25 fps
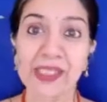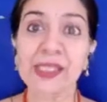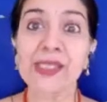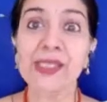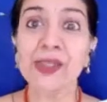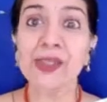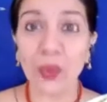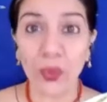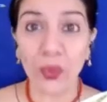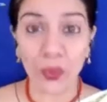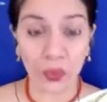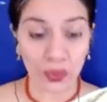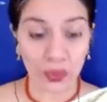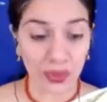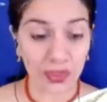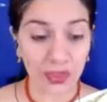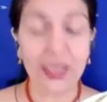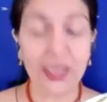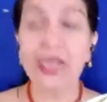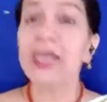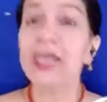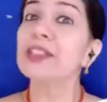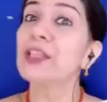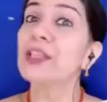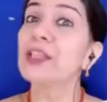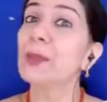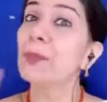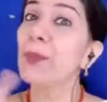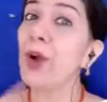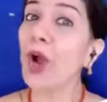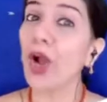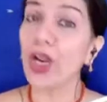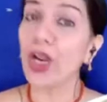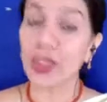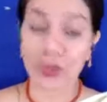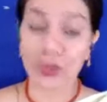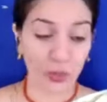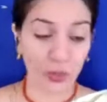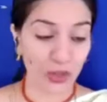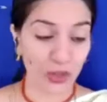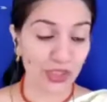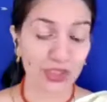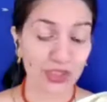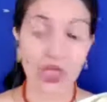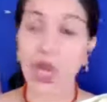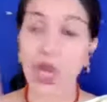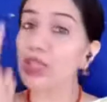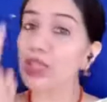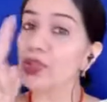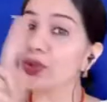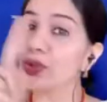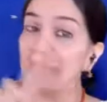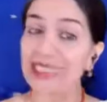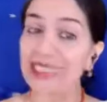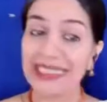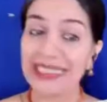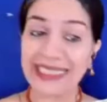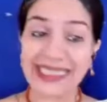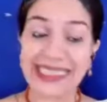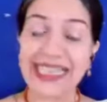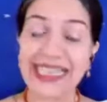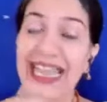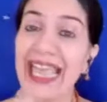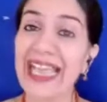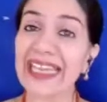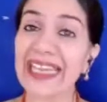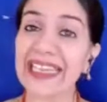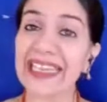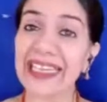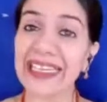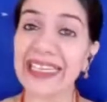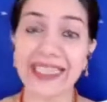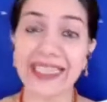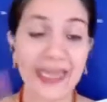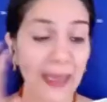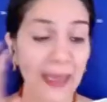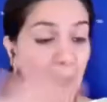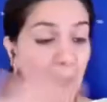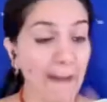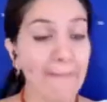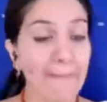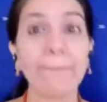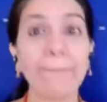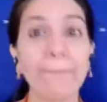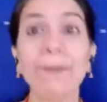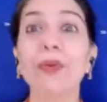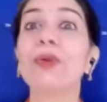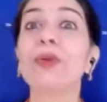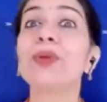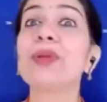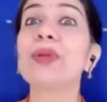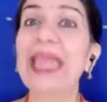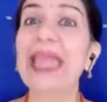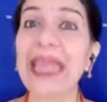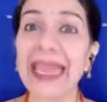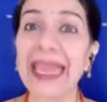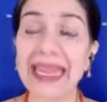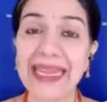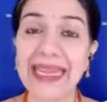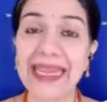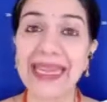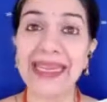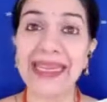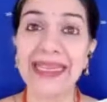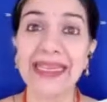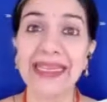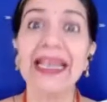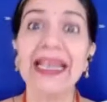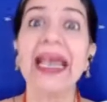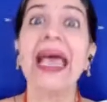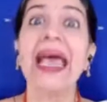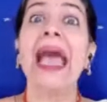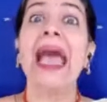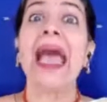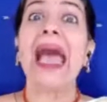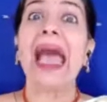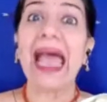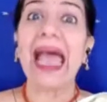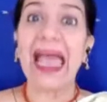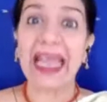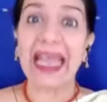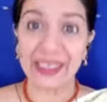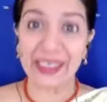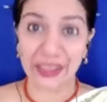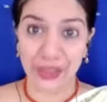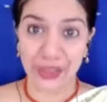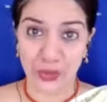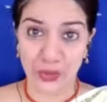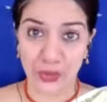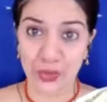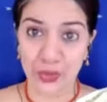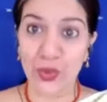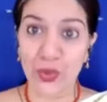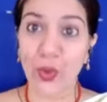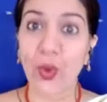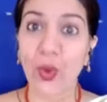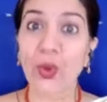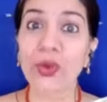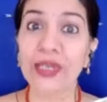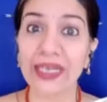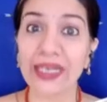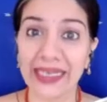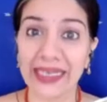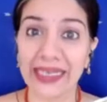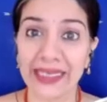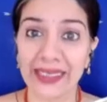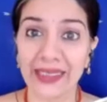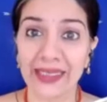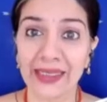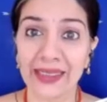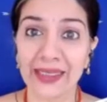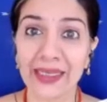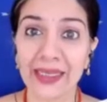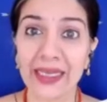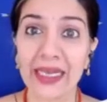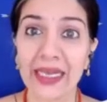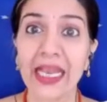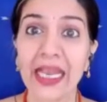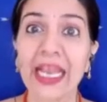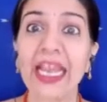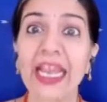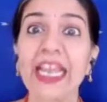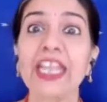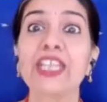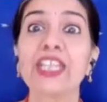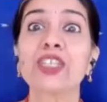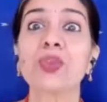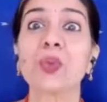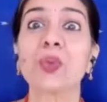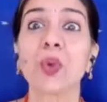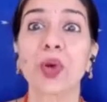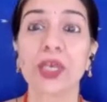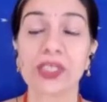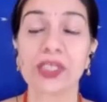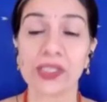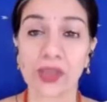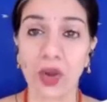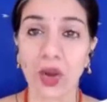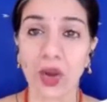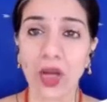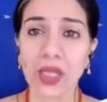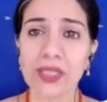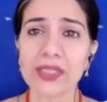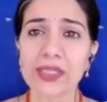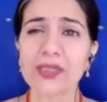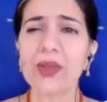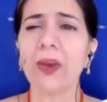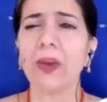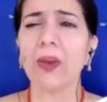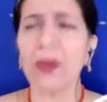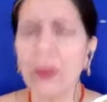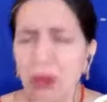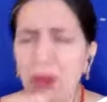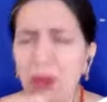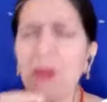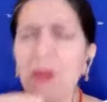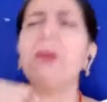Soon, the pot was not only clanging, braying, and groaning, it was also